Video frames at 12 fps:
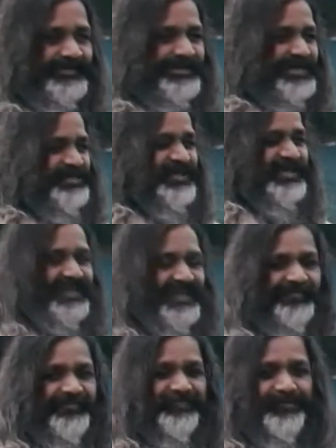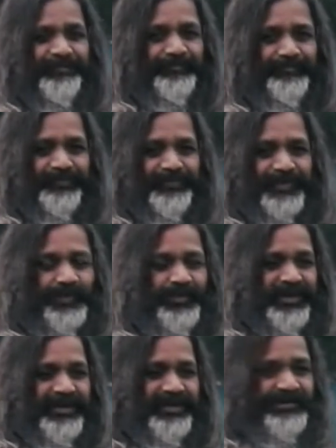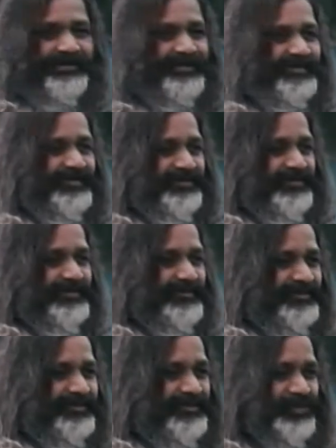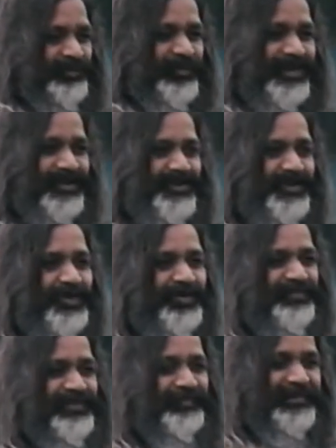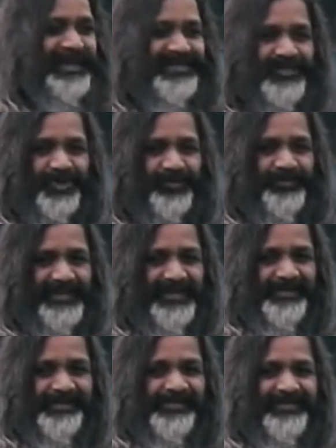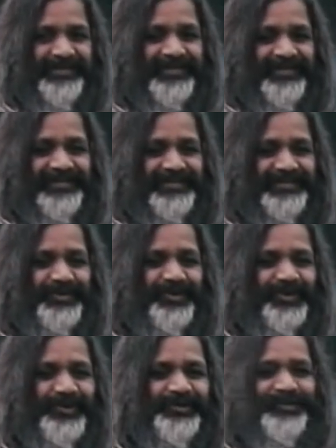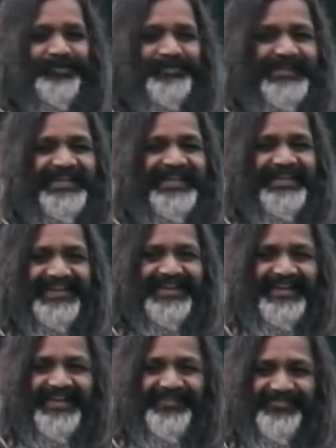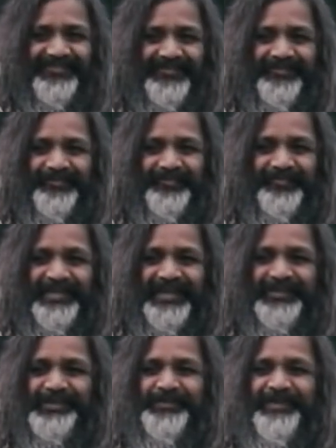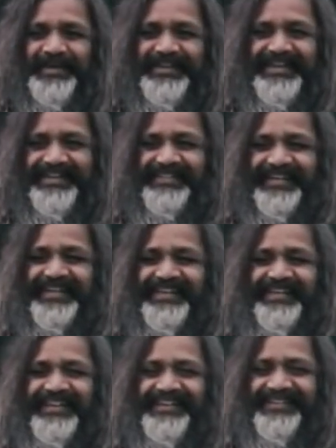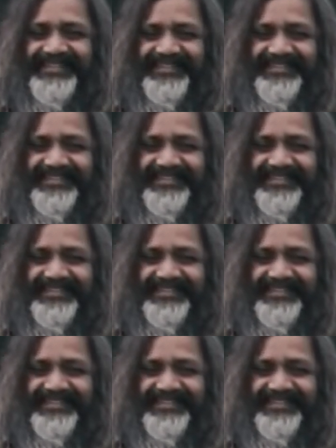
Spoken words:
Such a life where the value of the matter dominates is called material life, and the spirit gets annihilated.